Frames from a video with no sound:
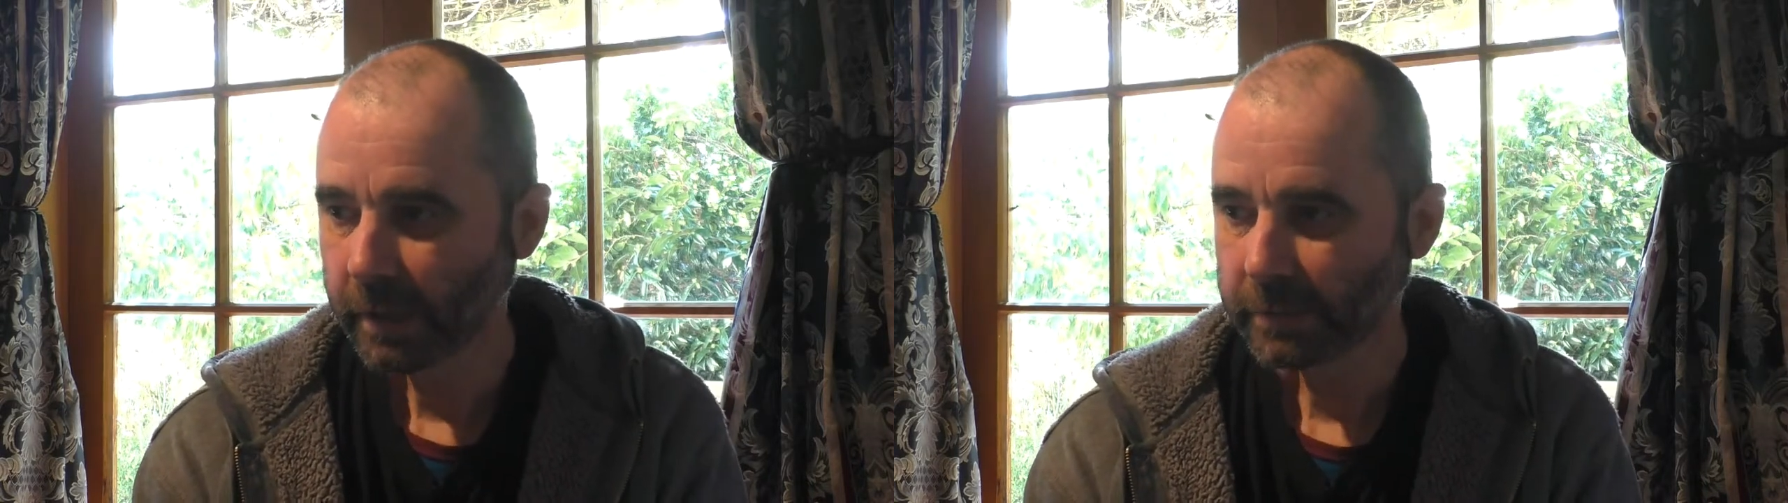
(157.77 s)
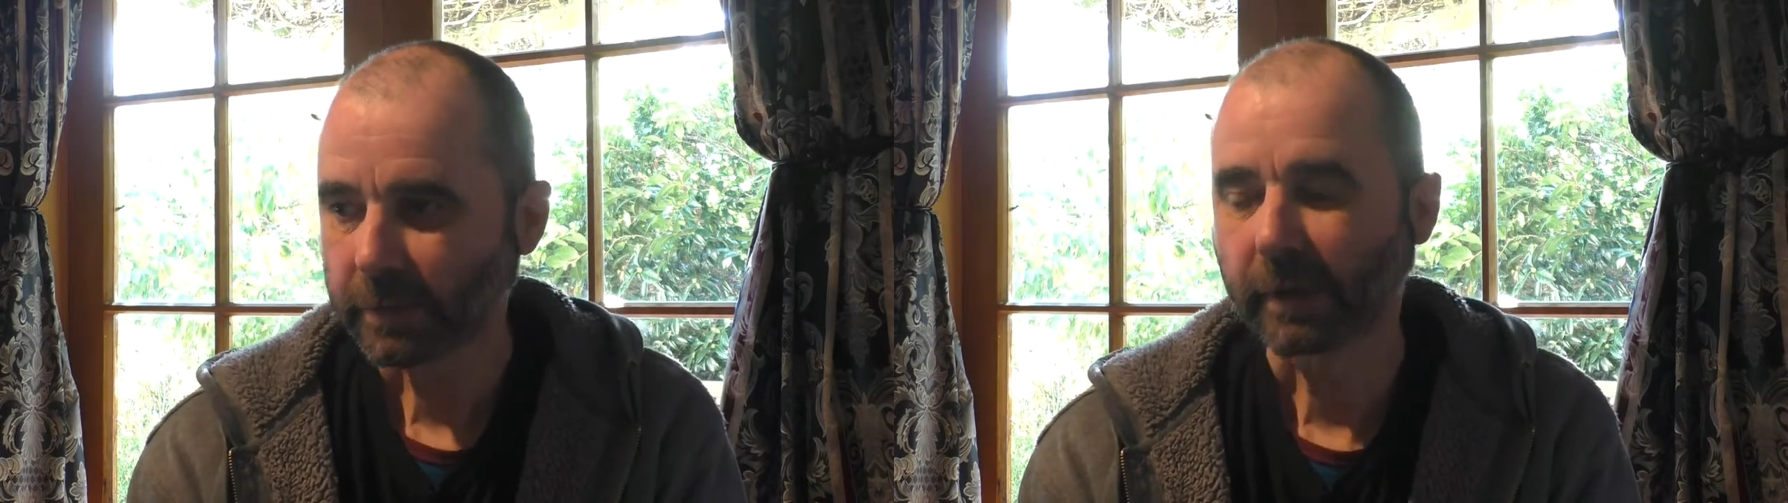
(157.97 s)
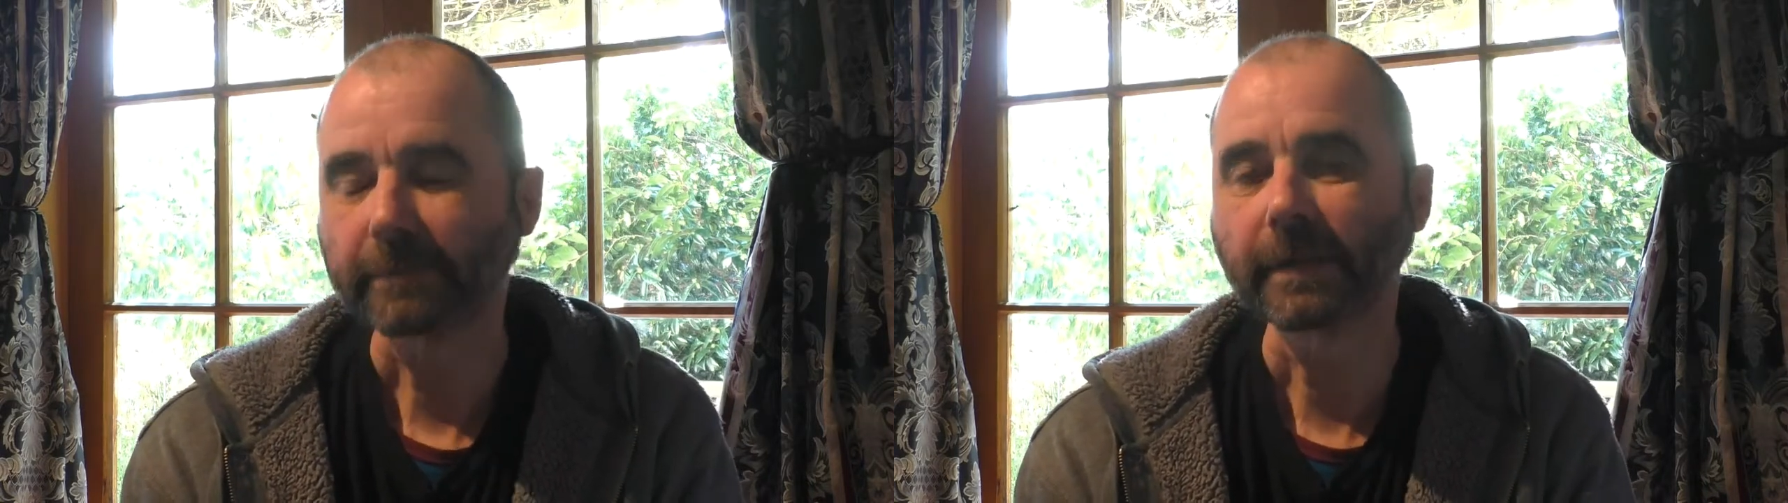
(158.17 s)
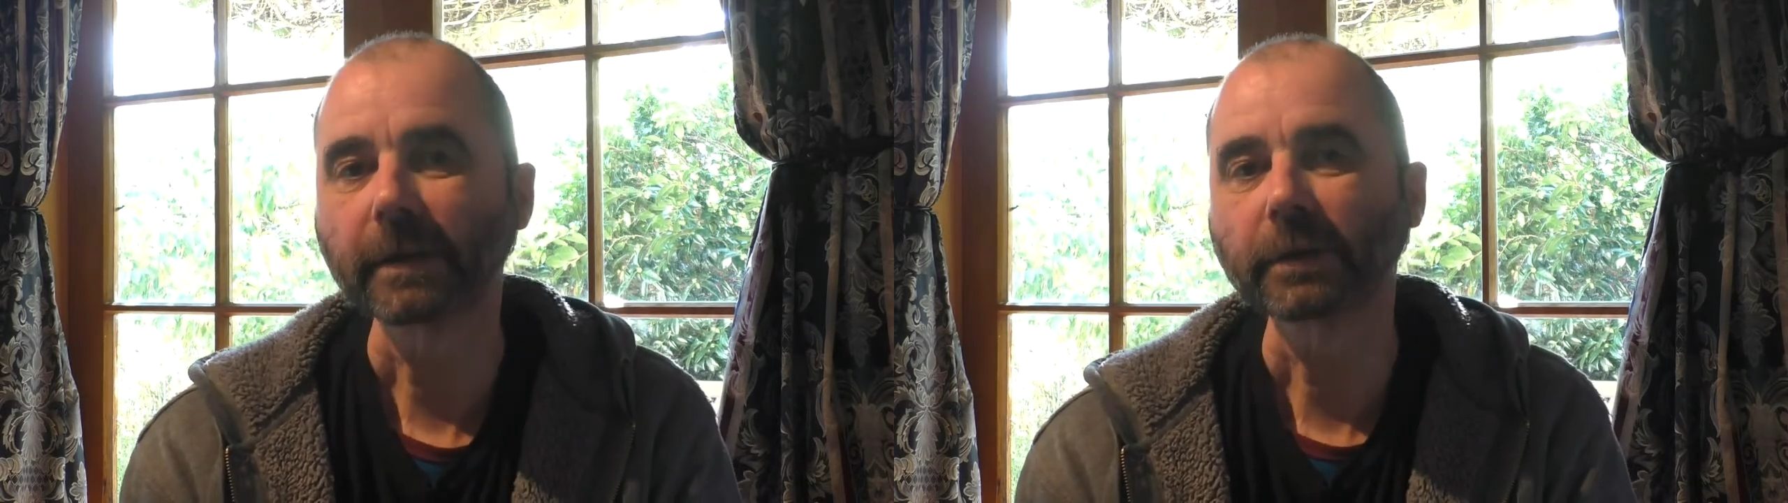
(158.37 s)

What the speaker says: So I found